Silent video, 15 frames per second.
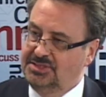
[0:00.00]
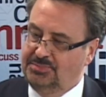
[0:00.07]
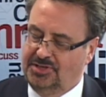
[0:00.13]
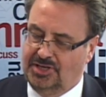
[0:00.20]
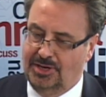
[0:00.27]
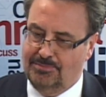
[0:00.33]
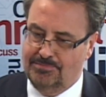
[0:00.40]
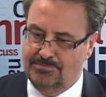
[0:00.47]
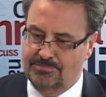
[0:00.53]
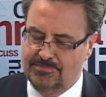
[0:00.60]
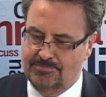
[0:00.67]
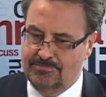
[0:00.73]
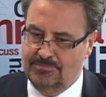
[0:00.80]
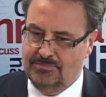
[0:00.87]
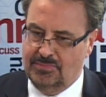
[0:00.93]
has become
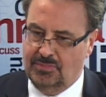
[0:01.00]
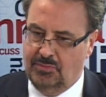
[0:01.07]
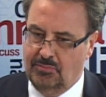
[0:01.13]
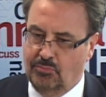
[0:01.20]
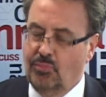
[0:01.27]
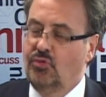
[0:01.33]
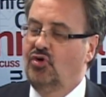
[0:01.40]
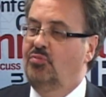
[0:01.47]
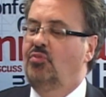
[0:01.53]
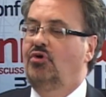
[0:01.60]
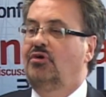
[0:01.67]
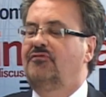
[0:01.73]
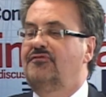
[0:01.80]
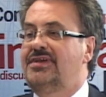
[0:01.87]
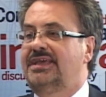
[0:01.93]
more and more
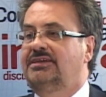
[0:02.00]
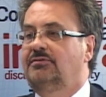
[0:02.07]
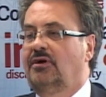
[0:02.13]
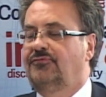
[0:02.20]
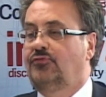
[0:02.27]
a